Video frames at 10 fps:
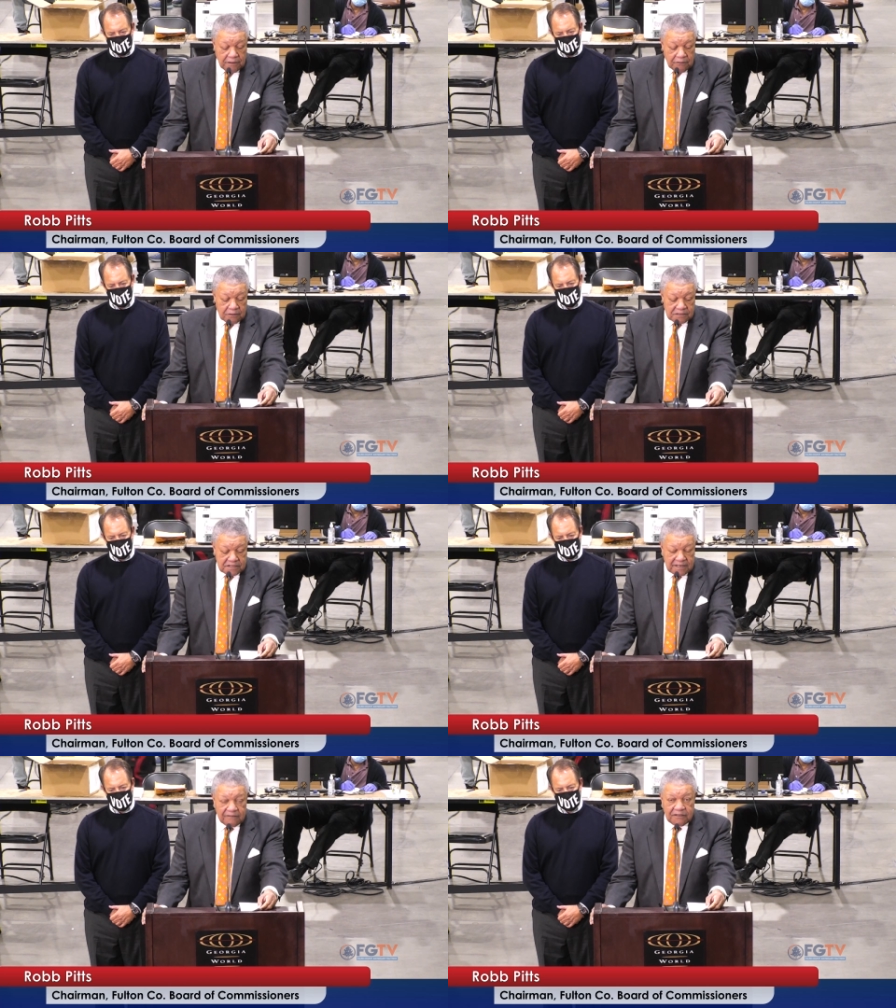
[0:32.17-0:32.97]
There were
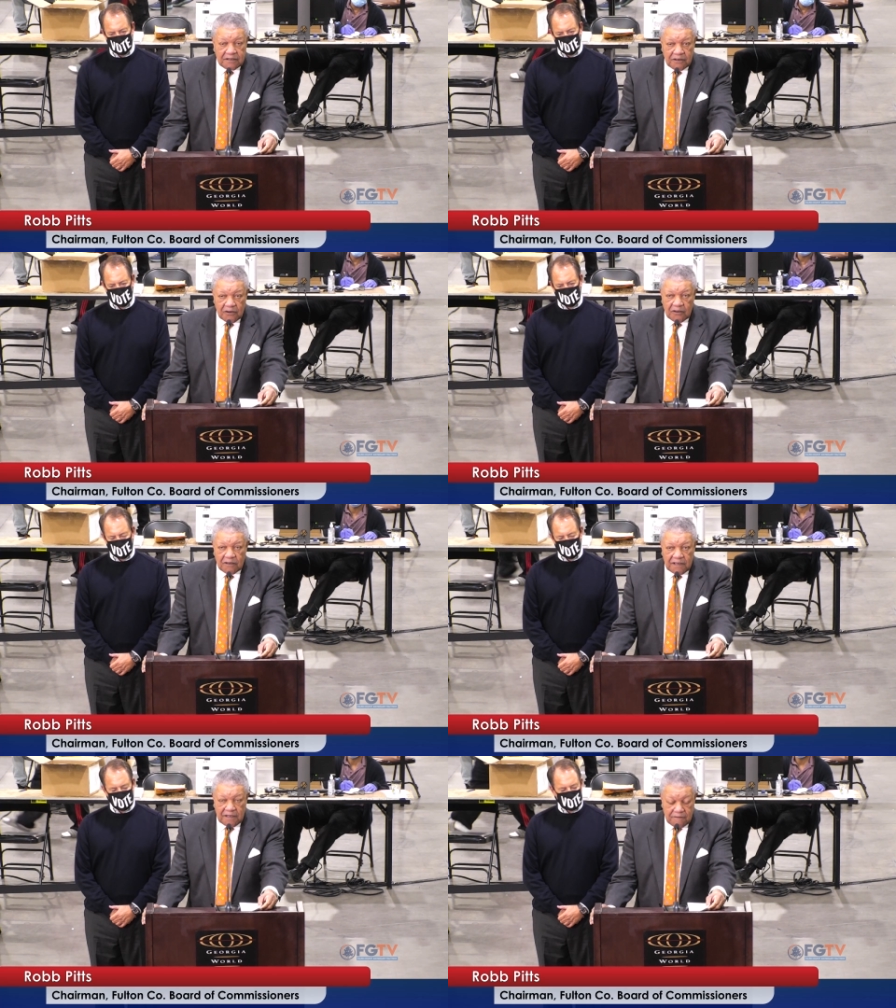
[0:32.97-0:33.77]
seven
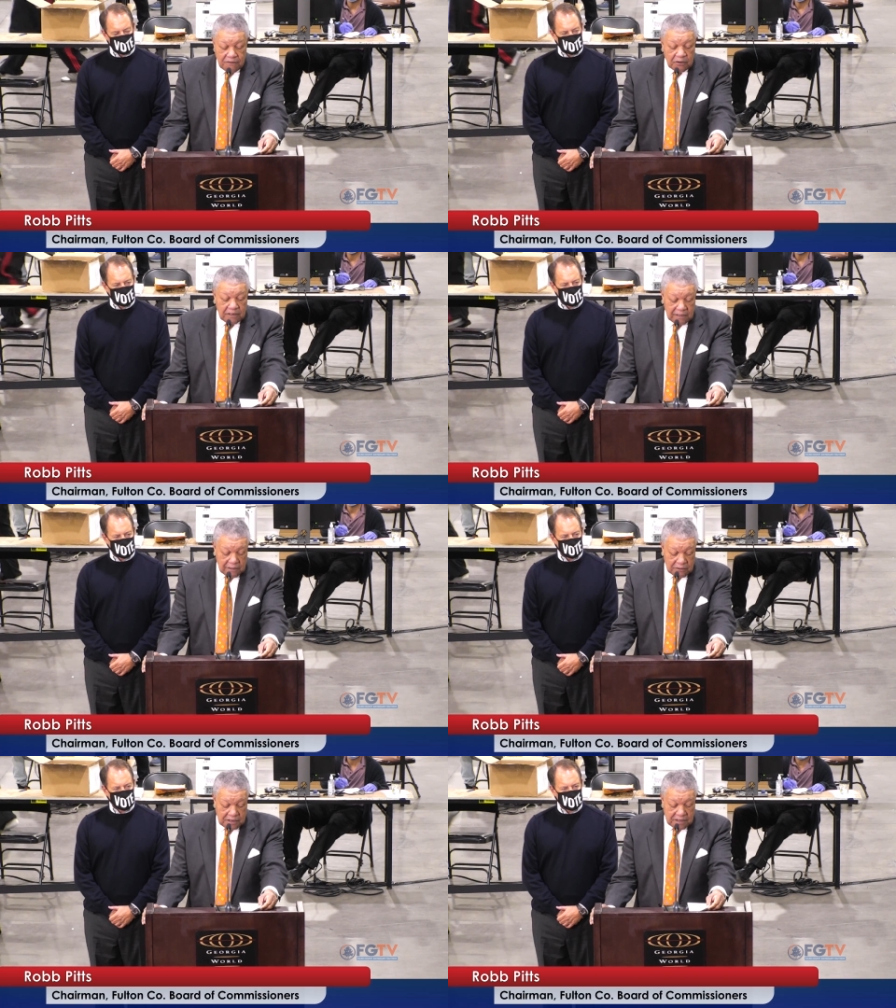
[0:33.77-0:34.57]
early voting
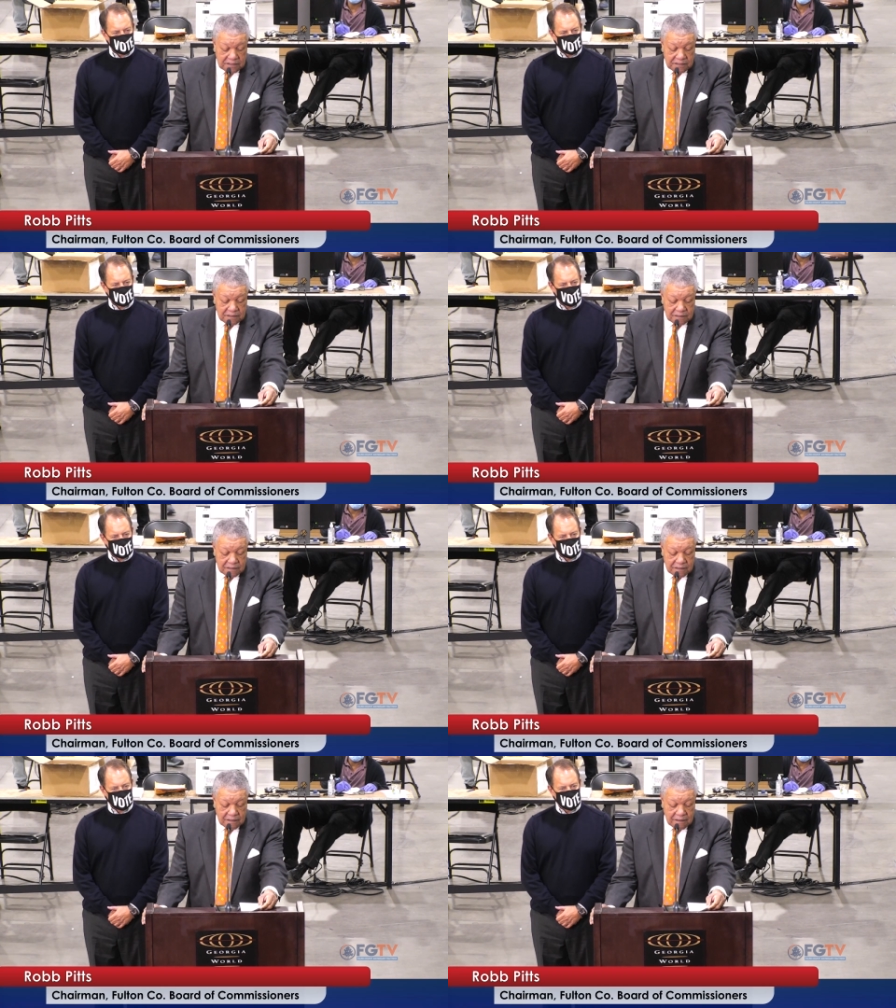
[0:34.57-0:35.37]

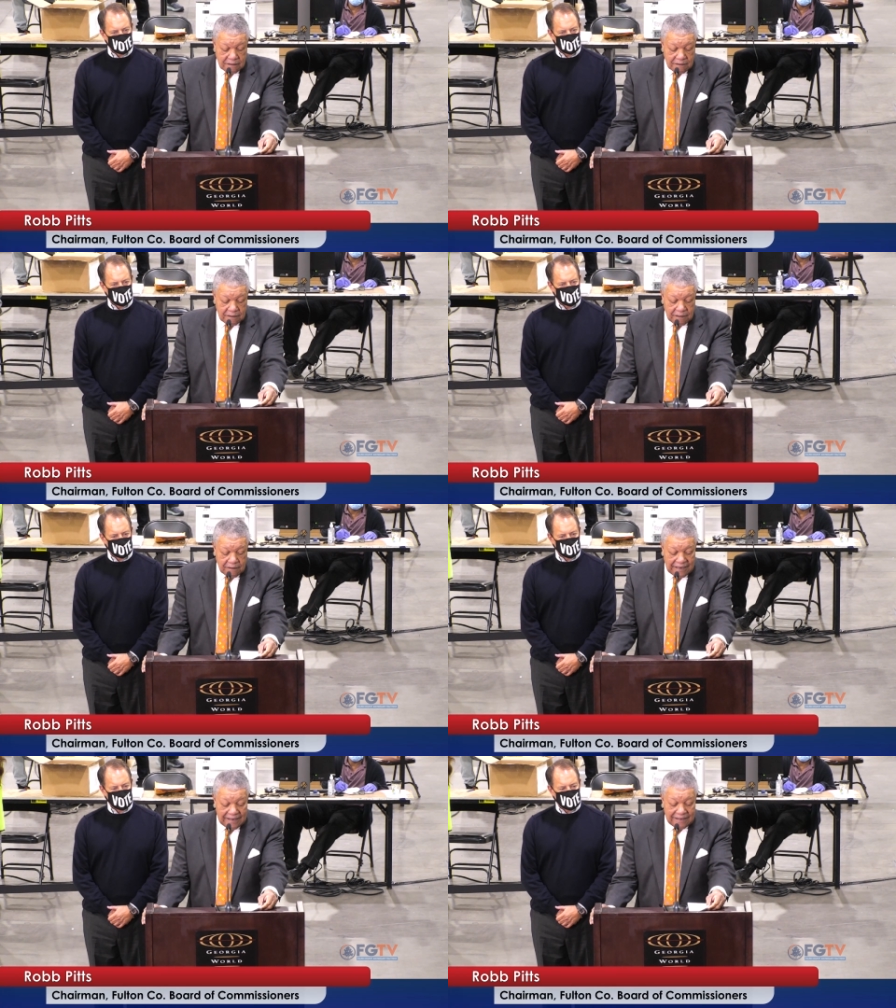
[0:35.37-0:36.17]
locations, there
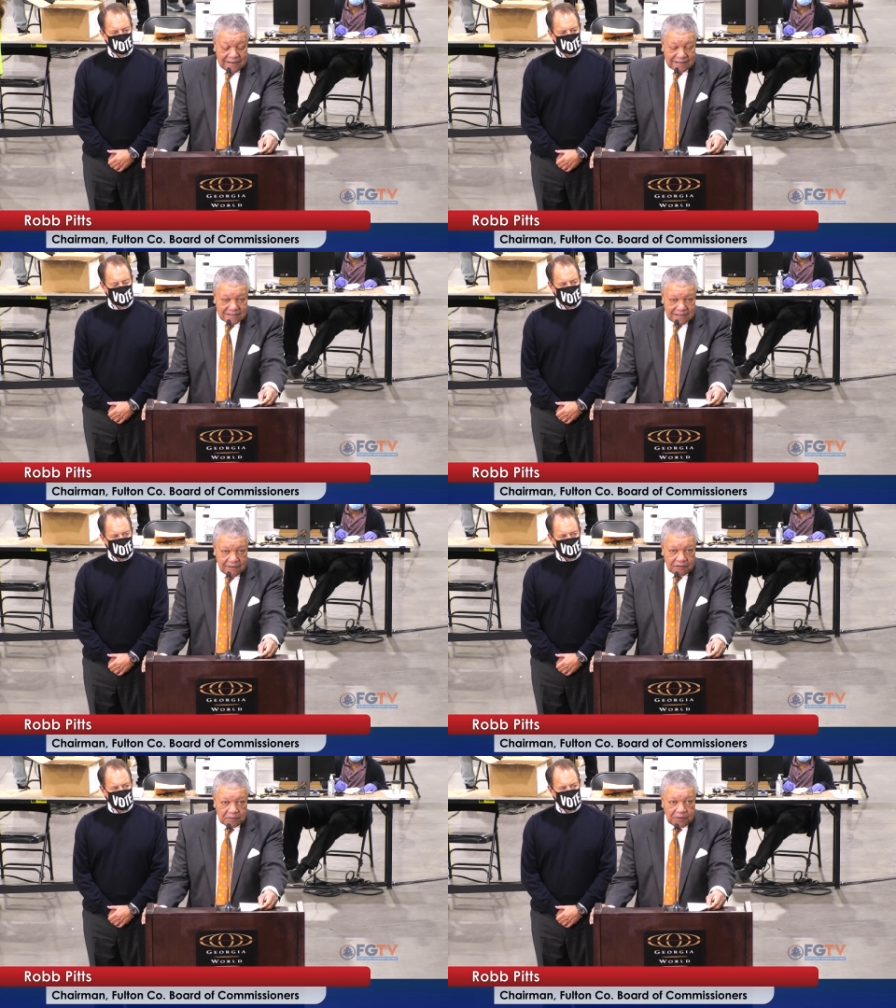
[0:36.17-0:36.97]
are
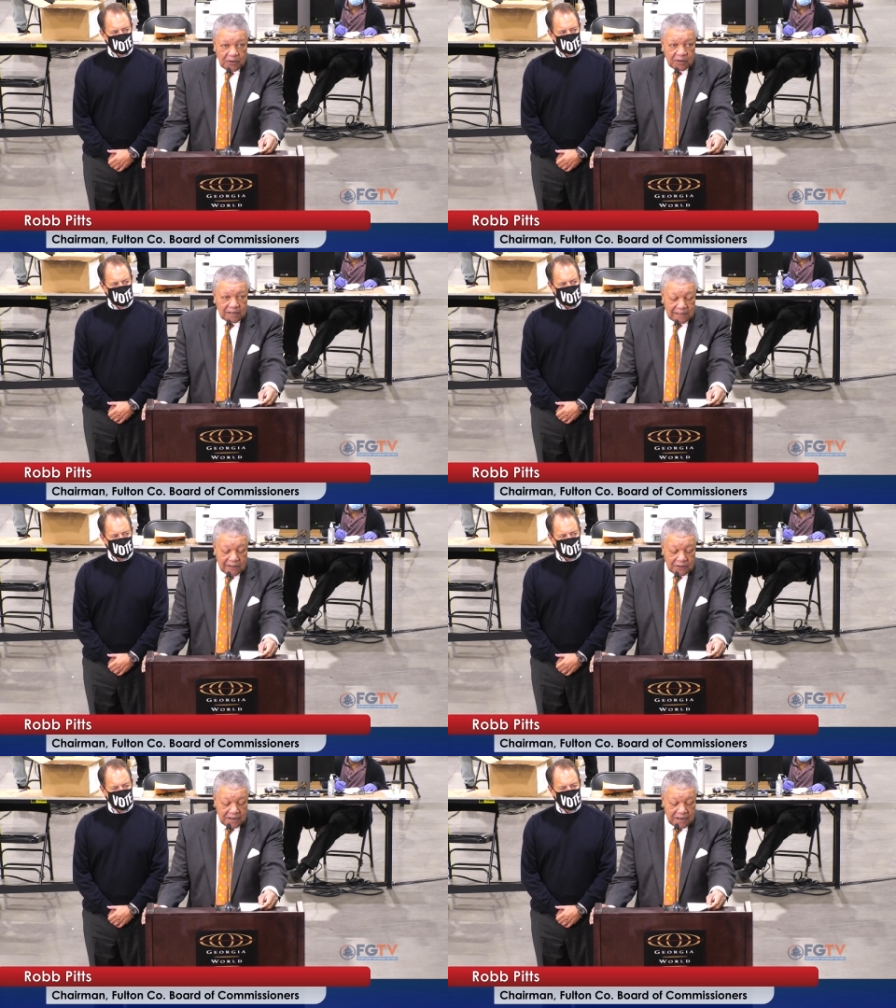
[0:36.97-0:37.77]
87 polling
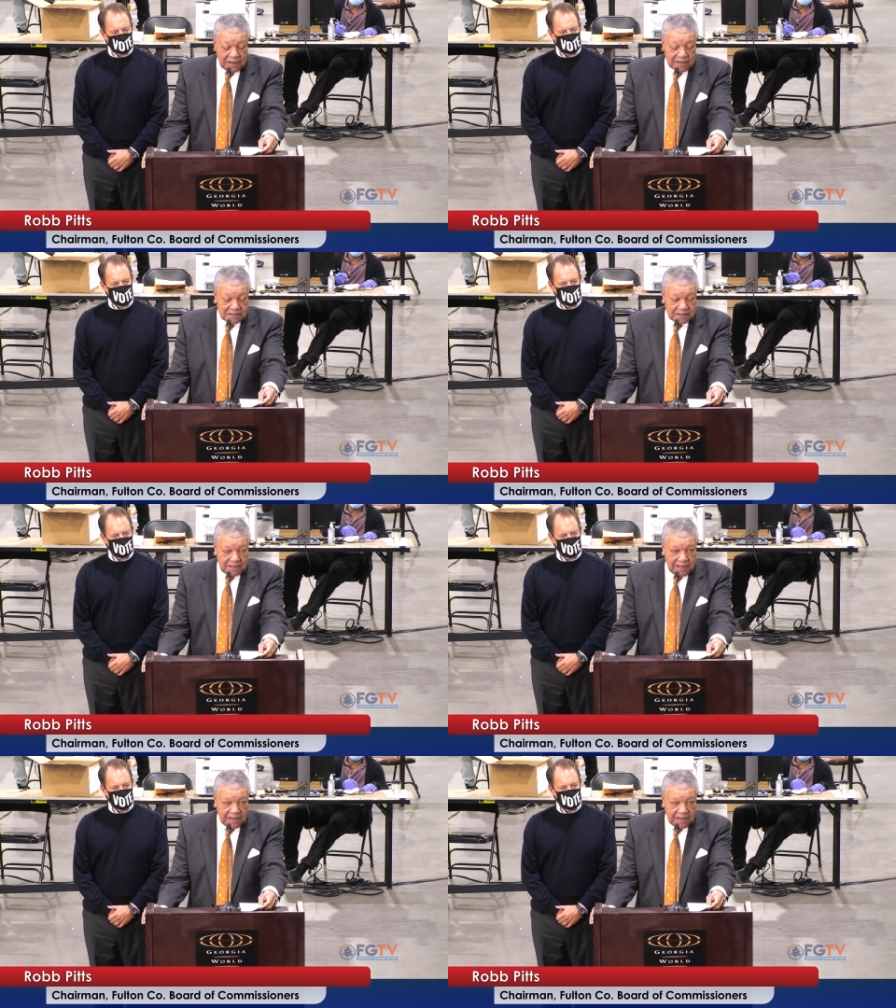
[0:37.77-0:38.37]
locations